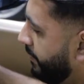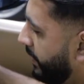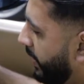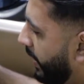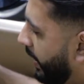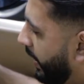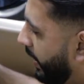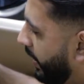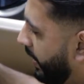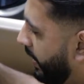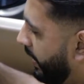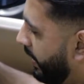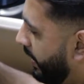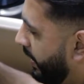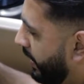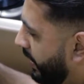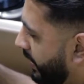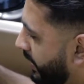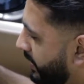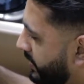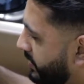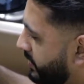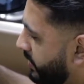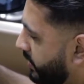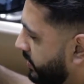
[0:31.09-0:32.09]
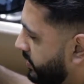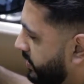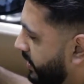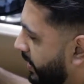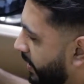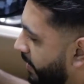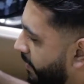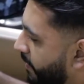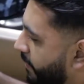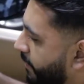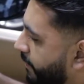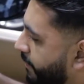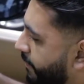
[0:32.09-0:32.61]
It does
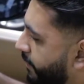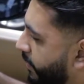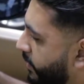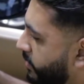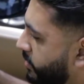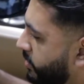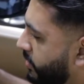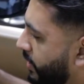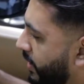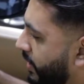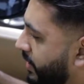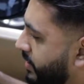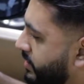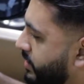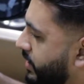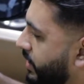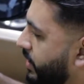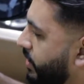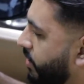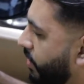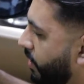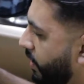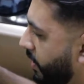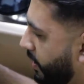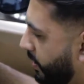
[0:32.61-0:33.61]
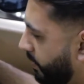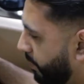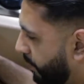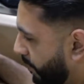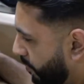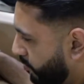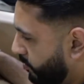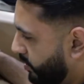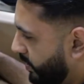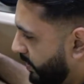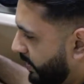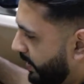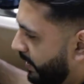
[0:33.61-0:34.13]
have functionality like
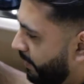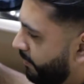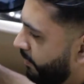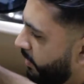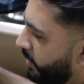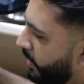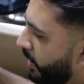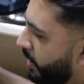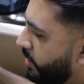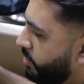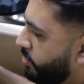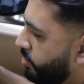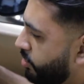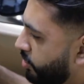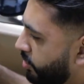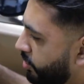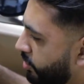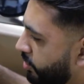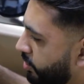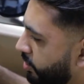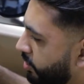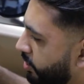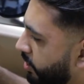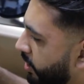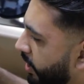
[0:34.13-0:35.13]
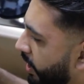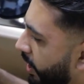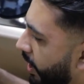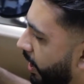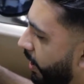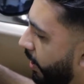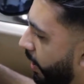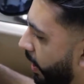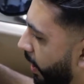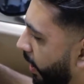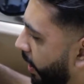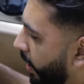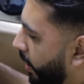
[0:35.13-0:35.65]
built-in navigation,
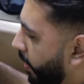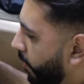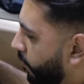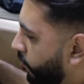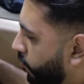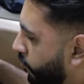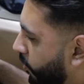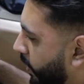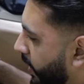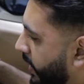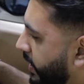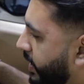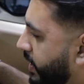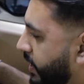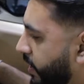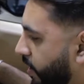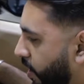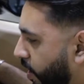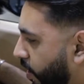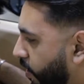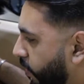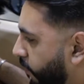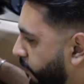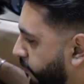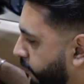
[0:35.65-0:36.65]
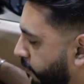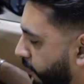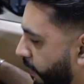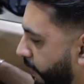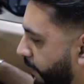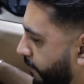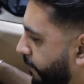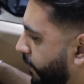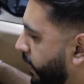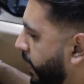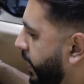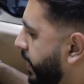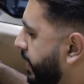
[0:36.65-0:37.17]
radio for
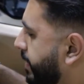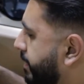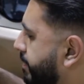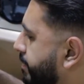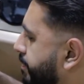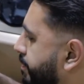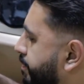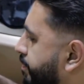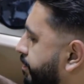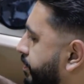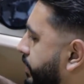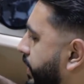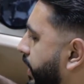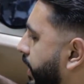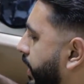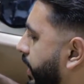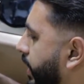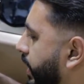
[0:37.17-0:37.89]
FM,